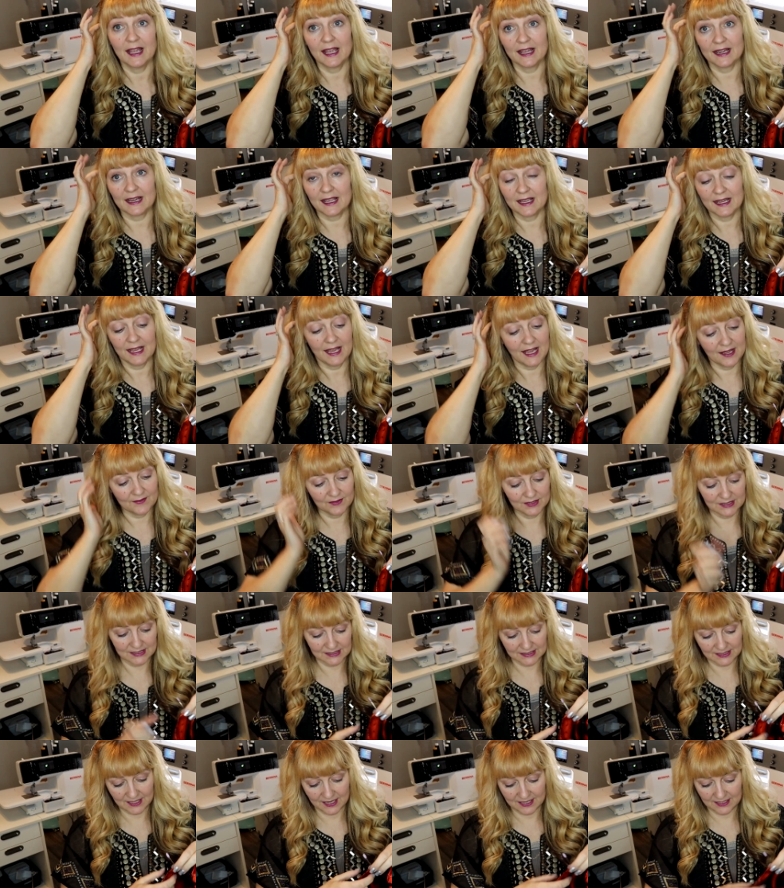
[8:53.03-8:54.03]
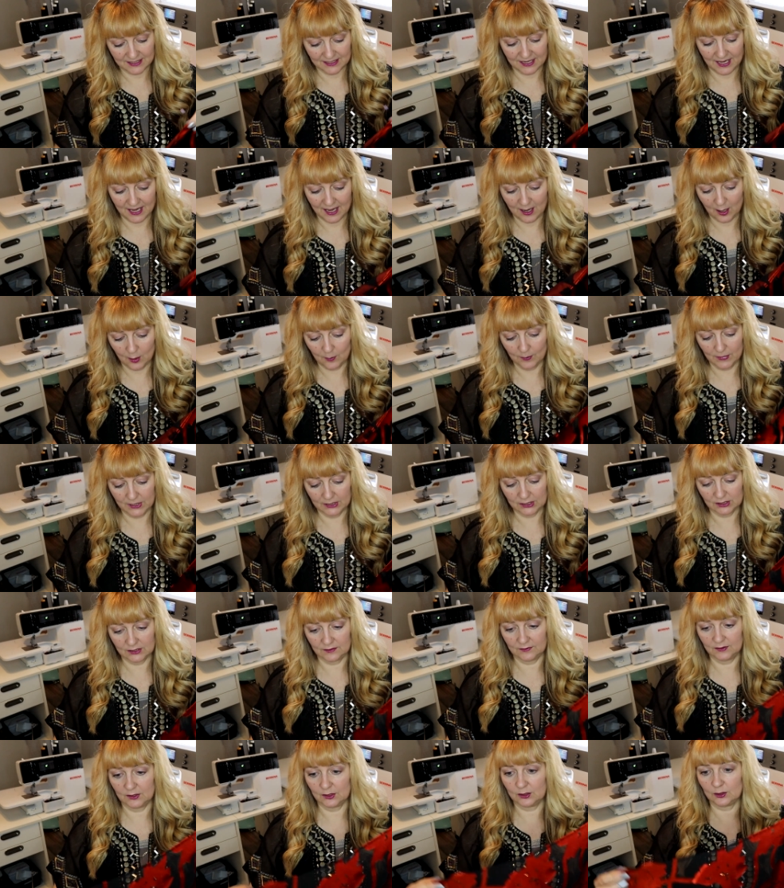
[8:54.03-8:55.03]
And I haven't decided how
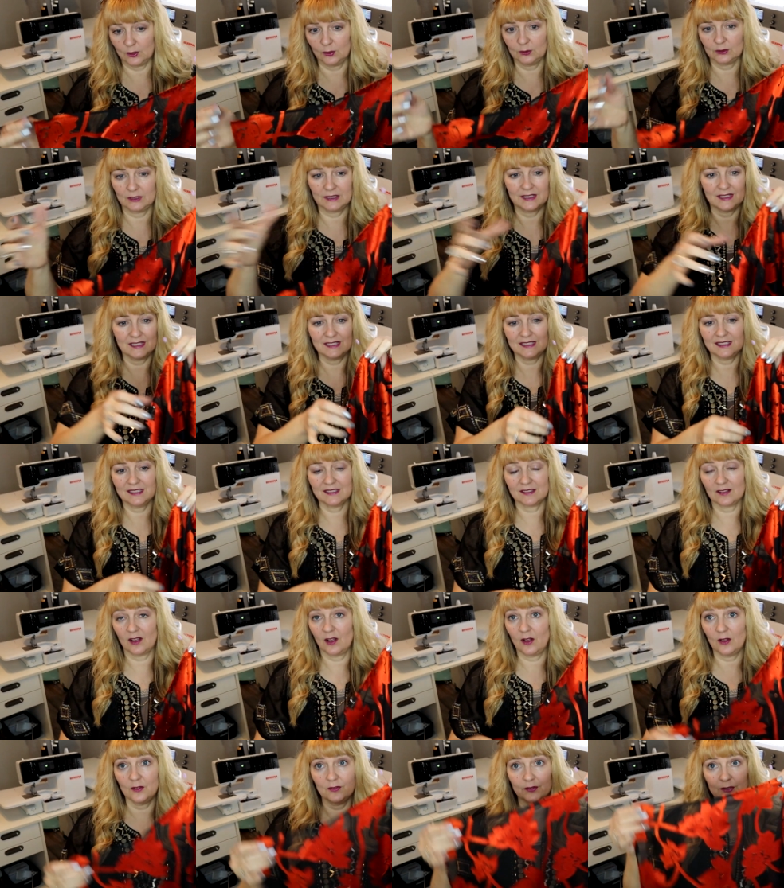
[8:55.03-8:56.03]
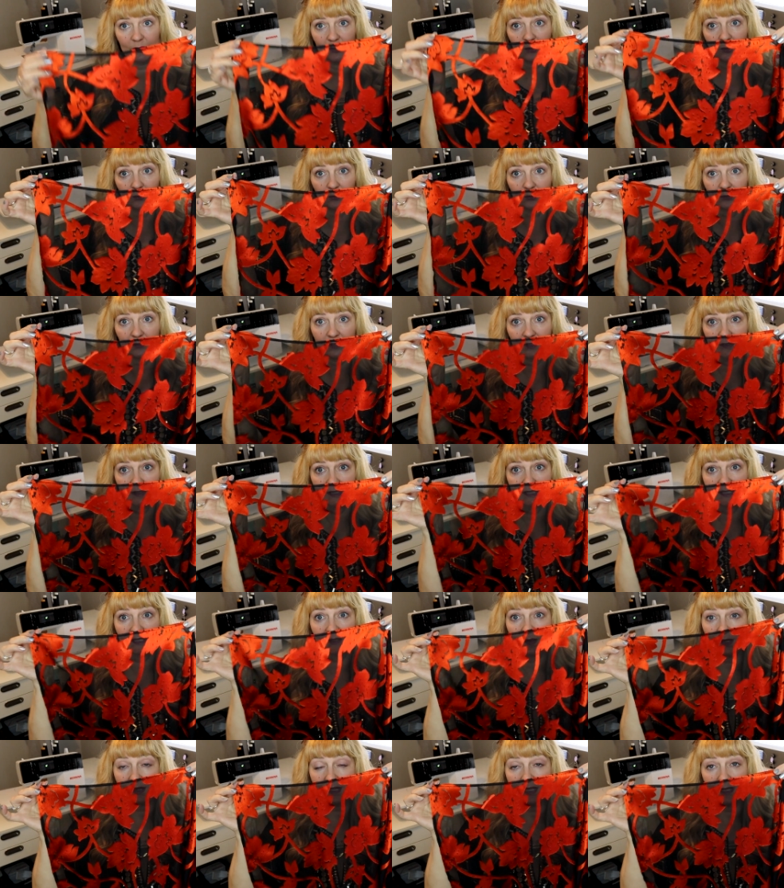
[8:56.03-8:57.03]
much of the shoulder, this is all the shoulder there
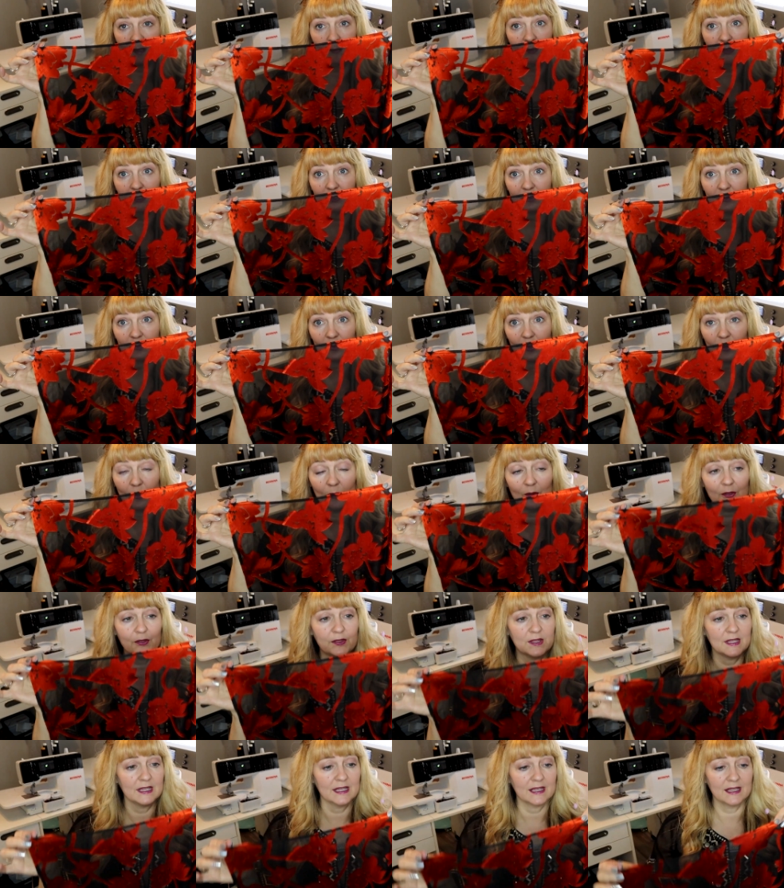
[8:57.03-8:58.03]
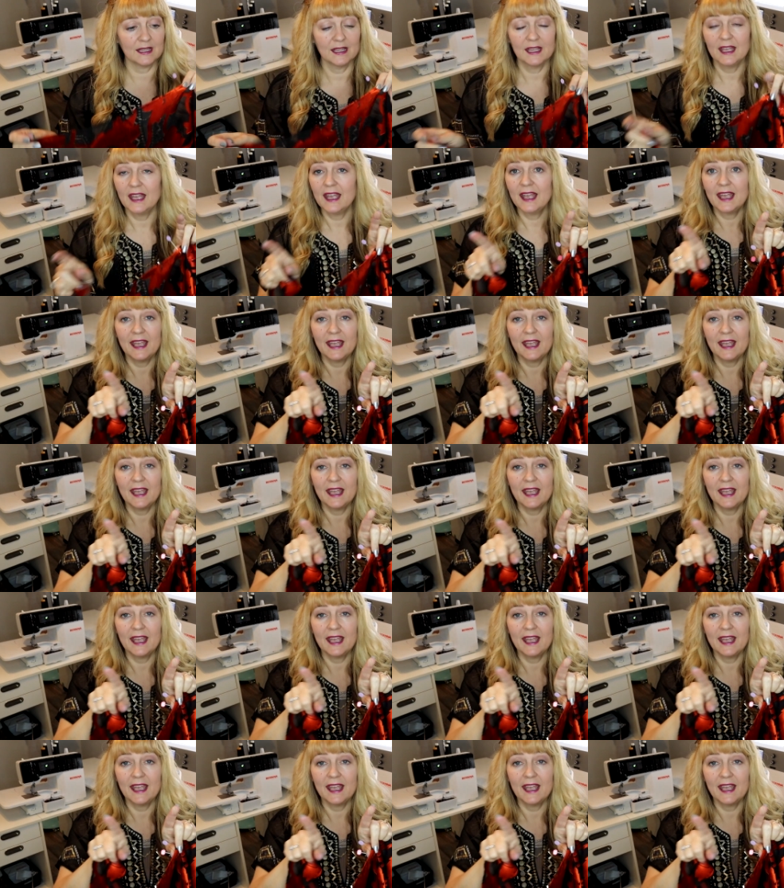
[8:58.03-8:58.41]
is, so I think I'm going to do the whole thing.